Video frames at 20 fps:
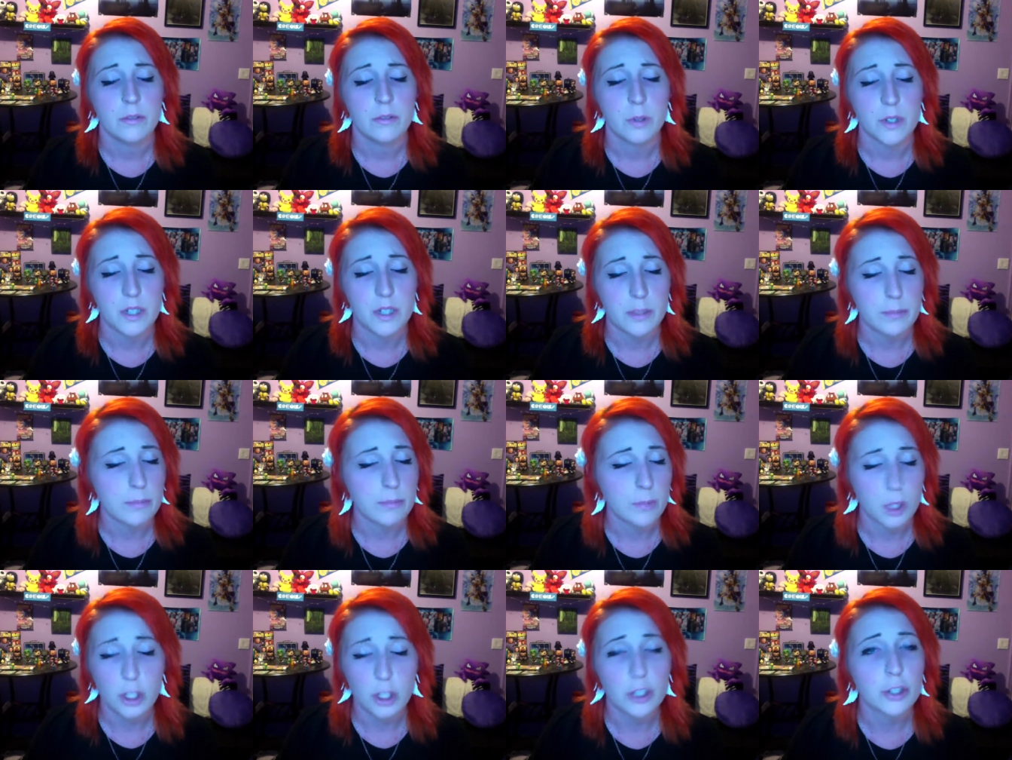for its
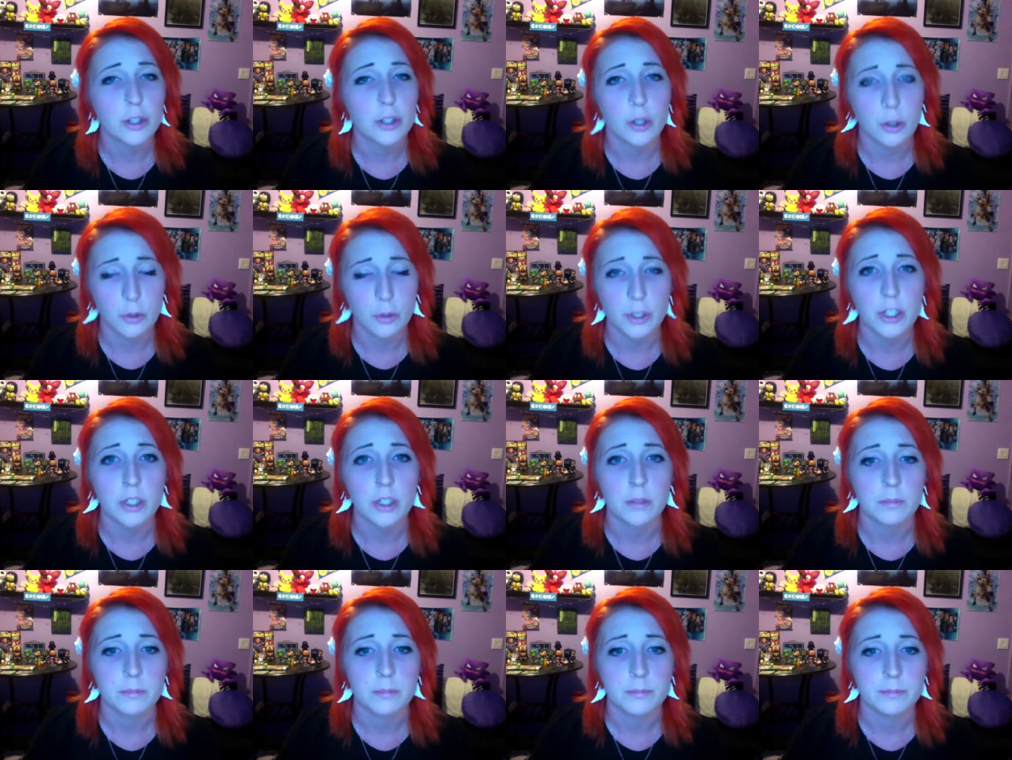murdered
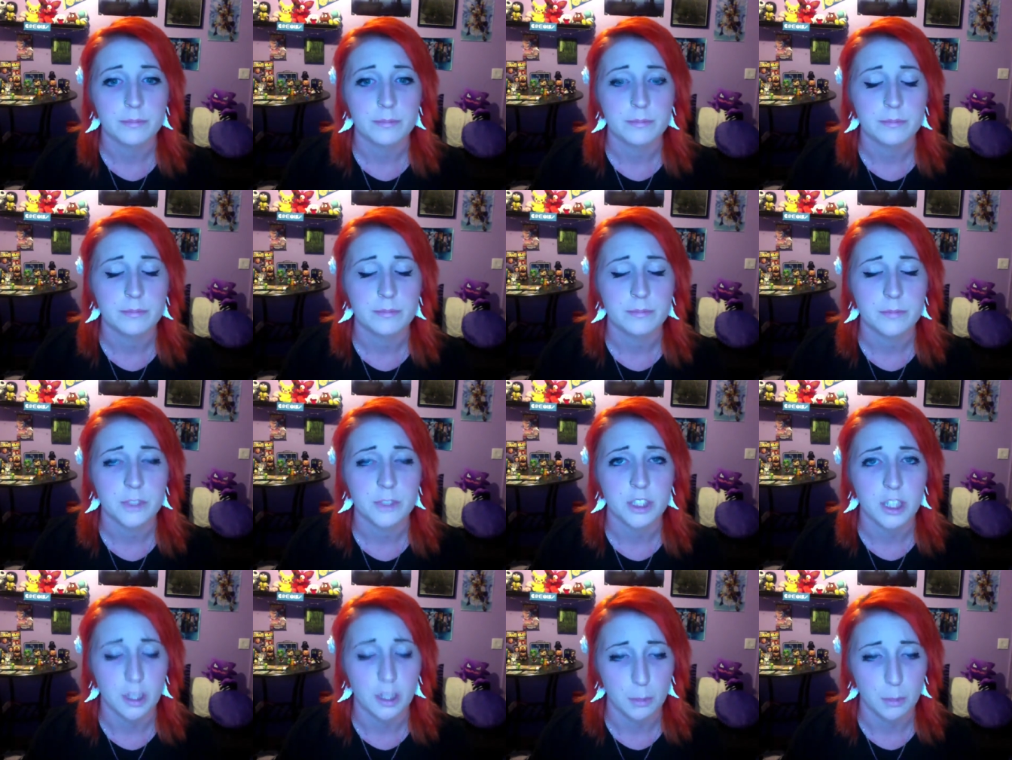owner to